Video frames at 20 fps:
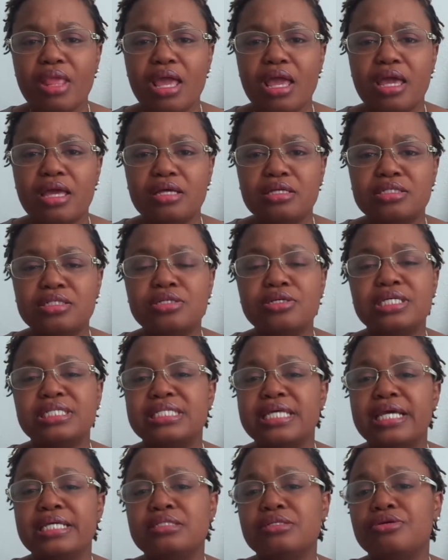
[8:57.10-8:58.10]
to his
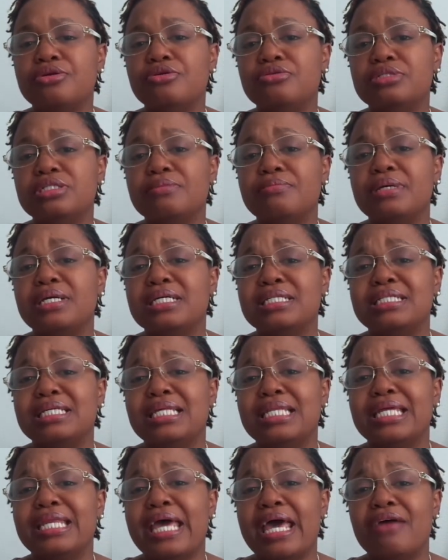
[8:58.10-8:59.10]
execution because he
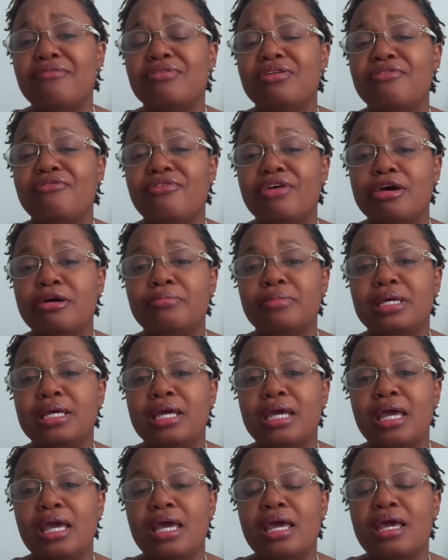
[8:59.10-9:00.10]
didn't have any family,
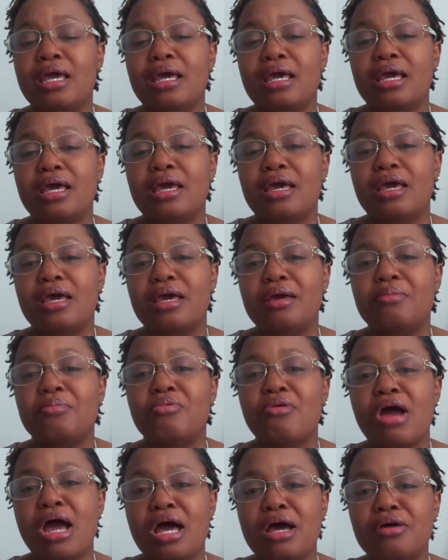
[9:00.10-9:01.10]
and
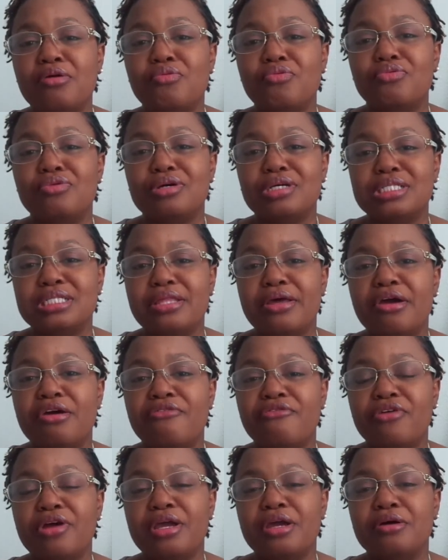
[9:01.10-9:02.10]
Bryan was there
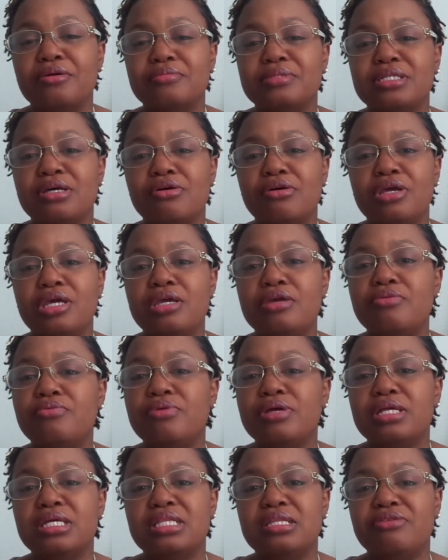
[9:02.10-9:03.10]
for him. So he
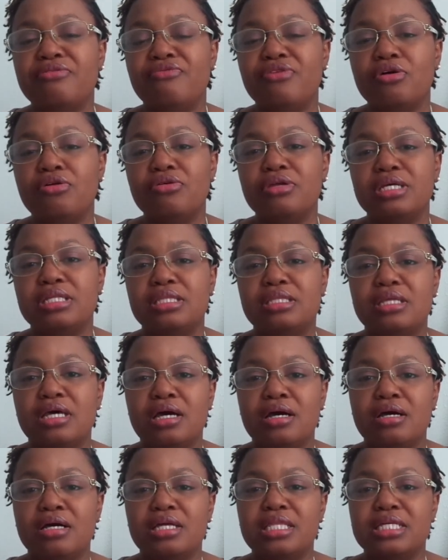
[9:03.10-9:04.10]
really devoted
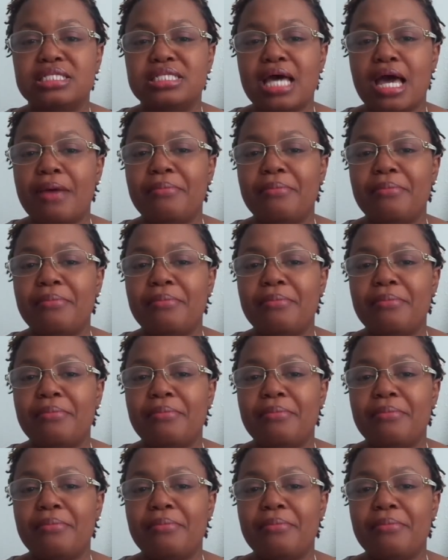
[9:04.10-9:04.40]
the time and